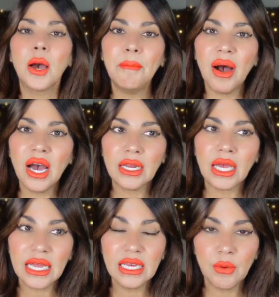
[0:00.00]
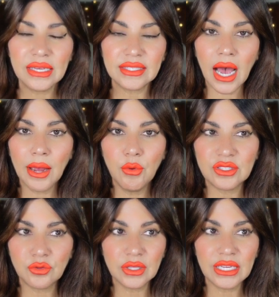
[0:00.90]
But anyways, I
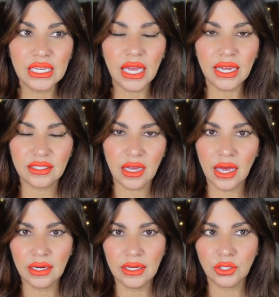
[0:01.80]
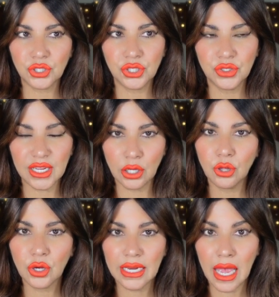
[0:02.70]
was really excited to take a
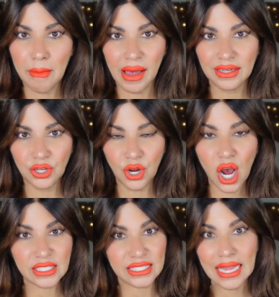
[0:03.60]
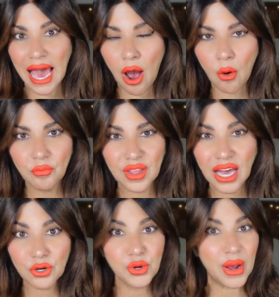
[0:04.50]
look at Amanda Knox. Now,
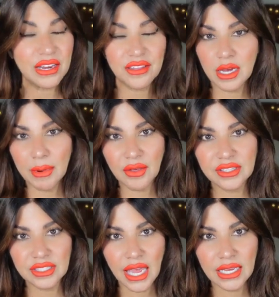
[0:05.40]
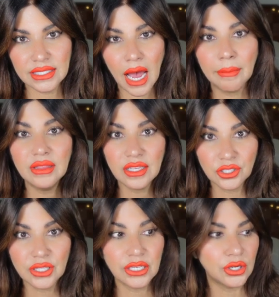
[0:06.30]
I don't know anything about this case. I'm
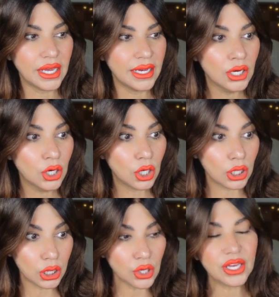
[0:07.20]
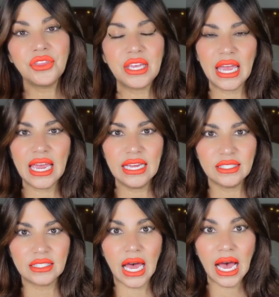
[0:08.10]
literally gonna look at the
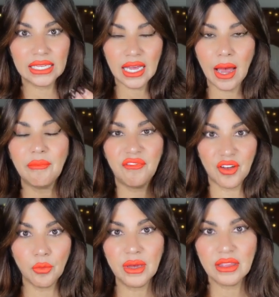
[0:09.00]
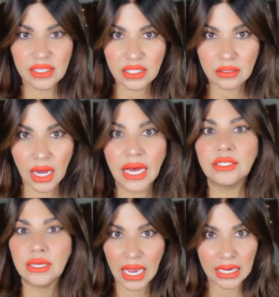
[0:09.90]
case as I'm filming this
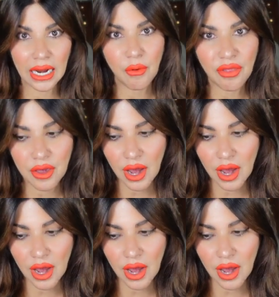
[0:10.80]
and hanging out with you